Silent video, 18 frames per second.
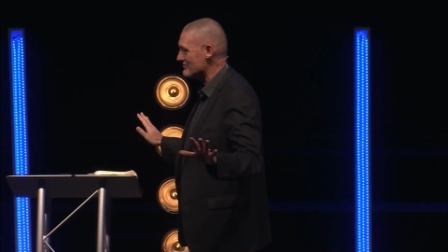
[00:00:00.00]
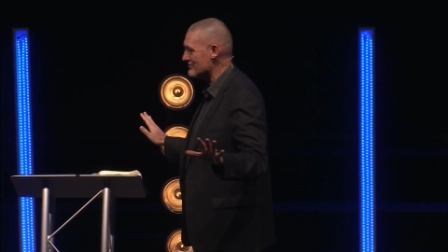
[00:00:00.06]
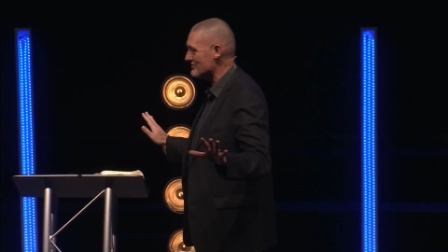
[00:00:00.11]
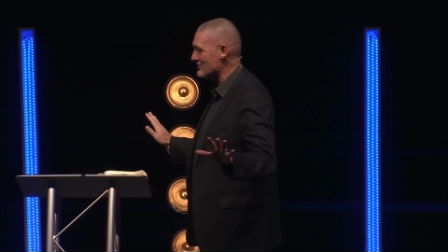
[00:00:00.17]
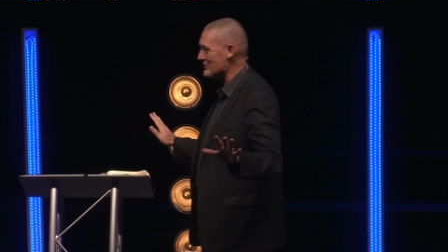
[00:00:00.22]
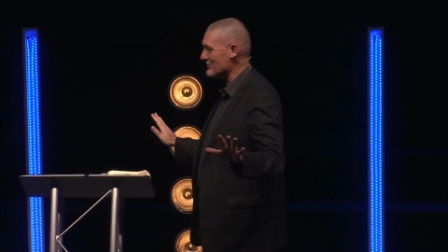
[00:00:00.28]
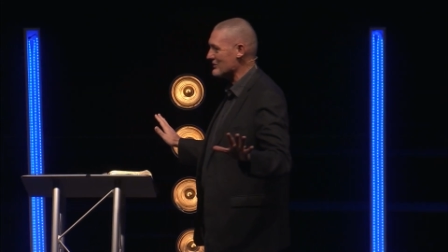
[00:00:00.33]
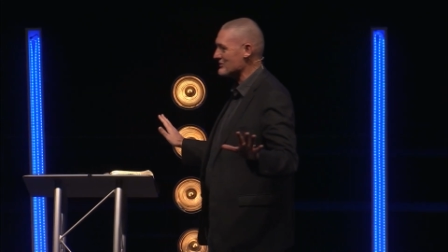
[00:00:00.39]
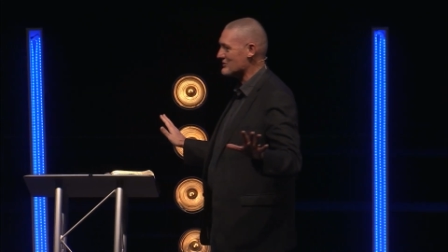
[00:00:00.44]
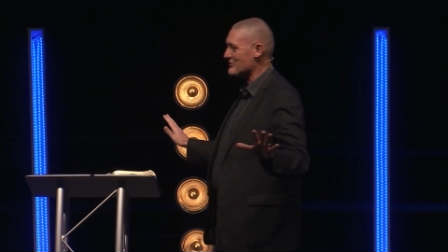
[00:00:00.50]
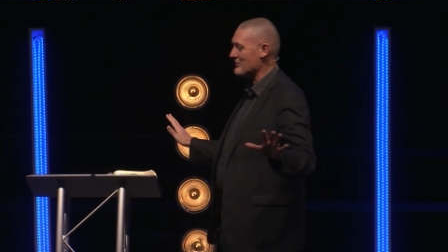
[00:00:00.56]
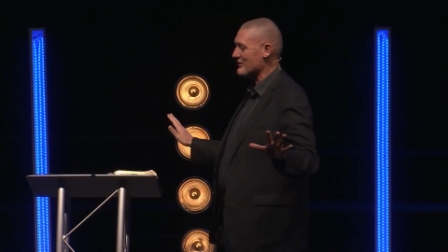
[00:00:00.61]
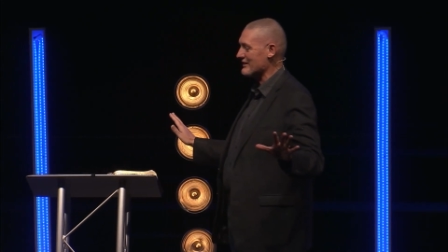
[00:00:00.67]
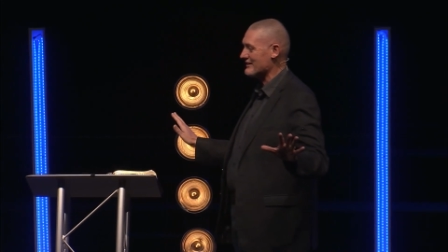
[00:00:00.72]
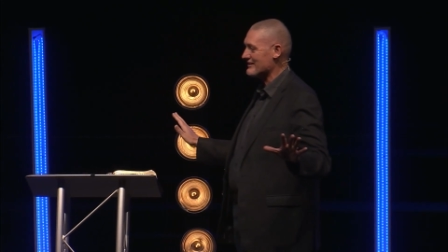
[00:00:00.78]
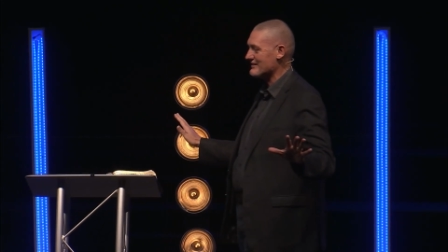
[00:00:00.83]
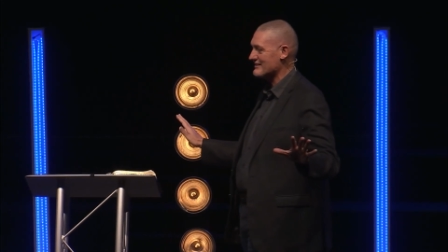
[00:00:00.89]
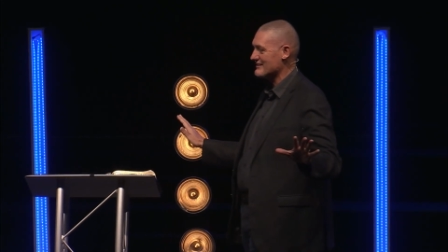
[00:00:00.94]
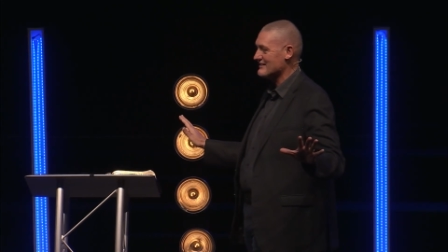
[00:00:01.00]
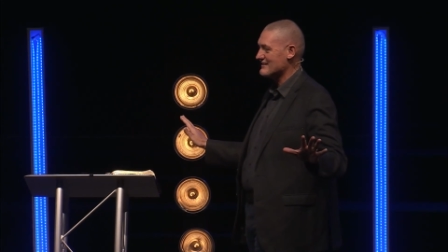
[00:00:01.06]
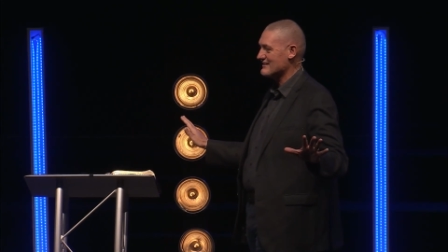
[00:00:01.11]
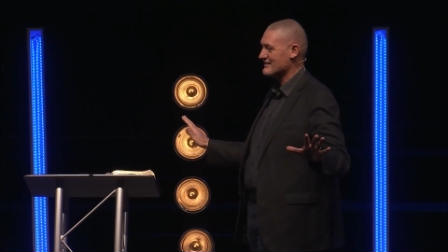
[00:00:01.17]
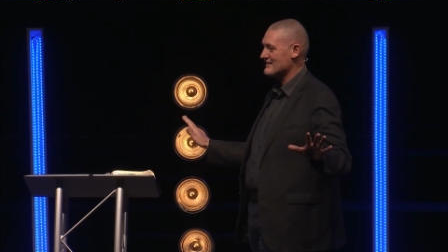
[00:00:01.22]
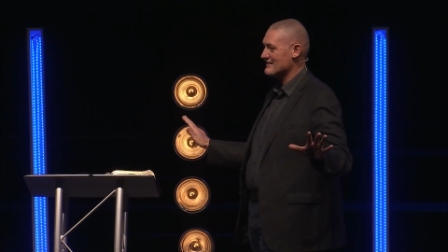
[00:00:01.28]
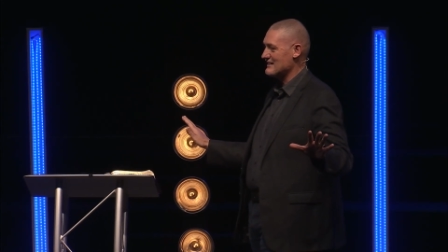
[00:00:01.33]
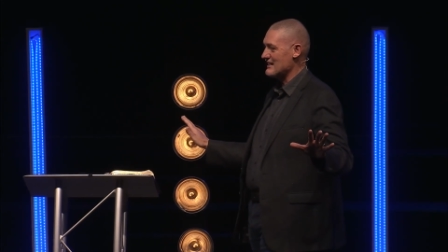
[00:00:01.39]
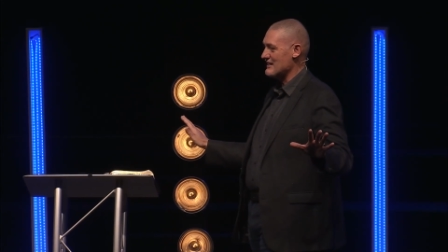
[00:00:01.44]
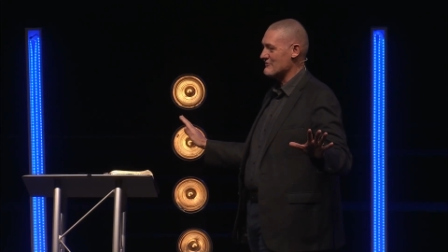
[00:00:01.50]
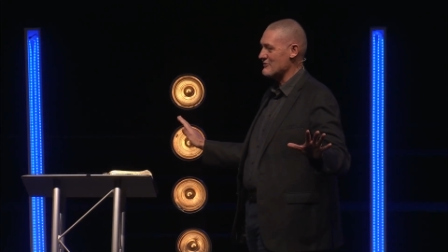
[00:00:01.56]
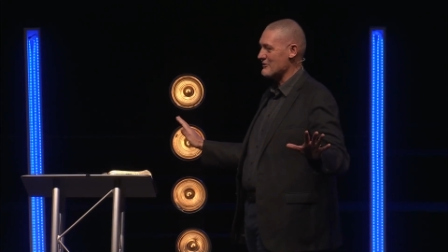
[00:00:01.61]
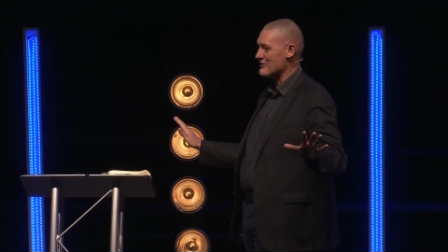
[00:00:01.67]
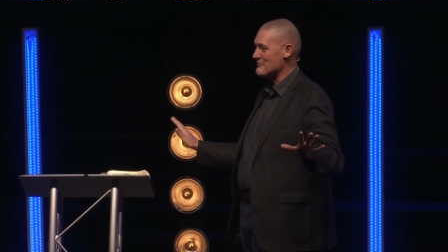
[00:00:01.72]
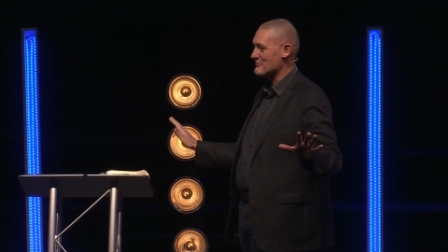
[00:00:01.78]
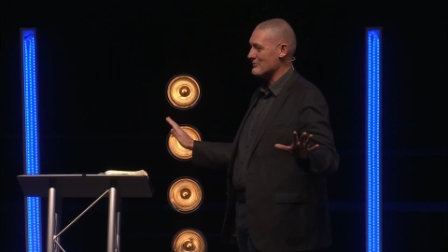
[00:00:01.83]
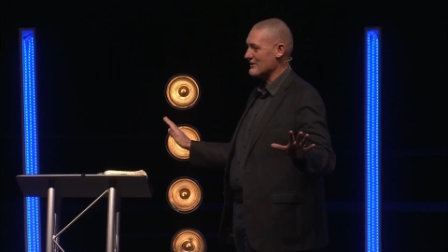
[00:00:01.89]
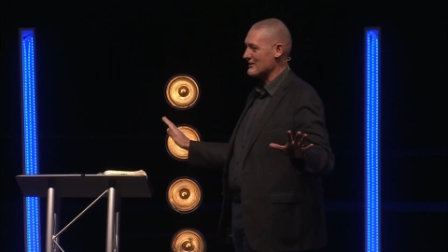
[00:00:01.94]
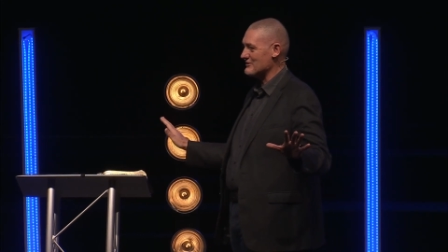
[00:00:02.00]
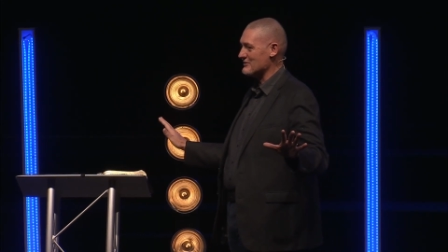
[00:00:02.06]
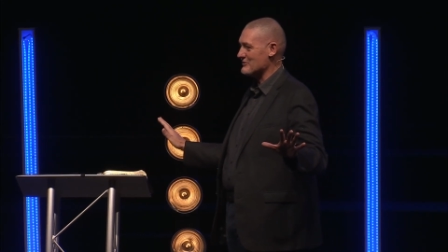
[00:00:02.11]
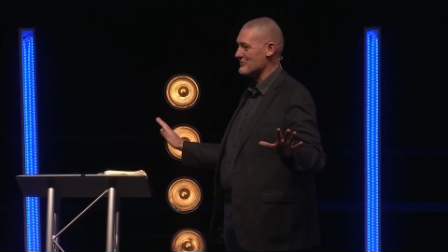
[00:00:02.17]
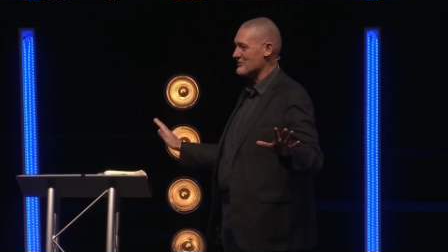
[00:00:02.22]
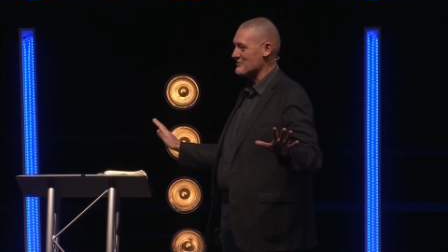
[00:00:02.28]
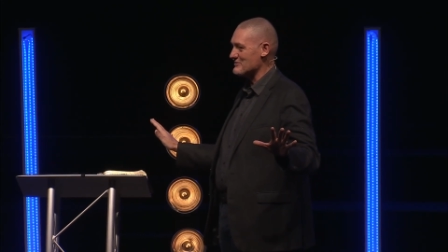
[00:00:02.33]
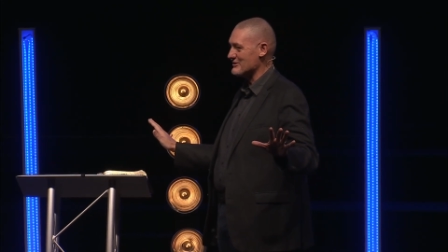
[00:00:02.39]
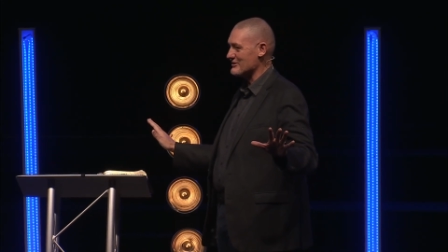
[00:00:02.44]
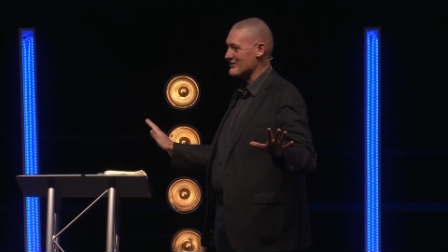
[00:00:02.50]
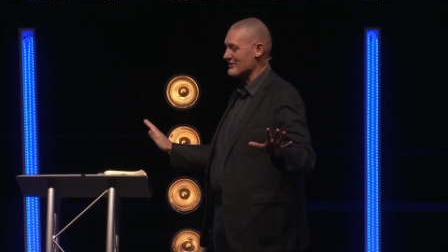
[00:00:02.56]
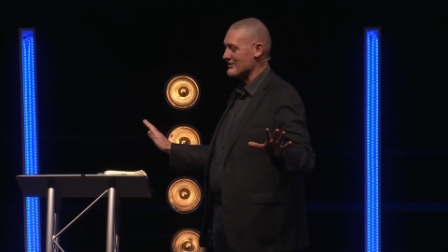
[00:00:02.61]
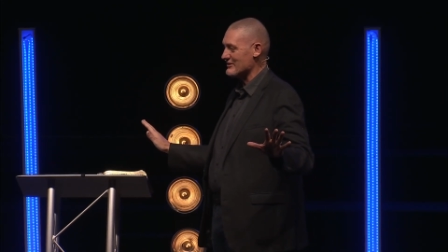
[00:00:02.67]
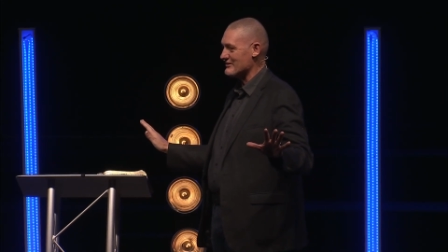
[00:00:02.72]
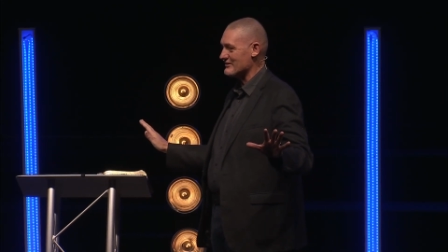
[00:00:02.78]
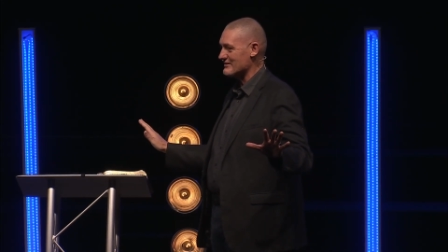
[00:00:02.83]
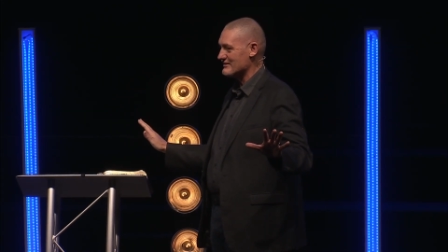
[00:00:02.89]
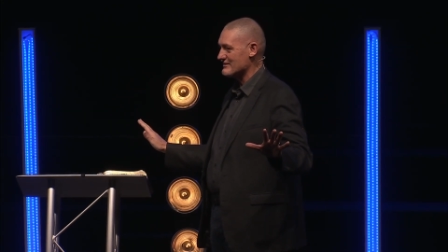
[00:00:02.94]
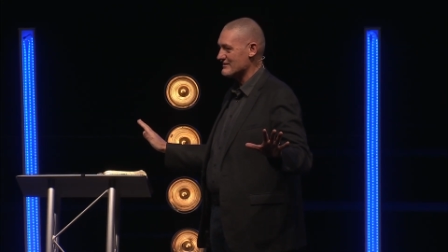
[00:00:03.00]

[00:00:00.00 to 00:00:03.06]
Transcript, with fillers: No earthquake if he would have played the Roman card.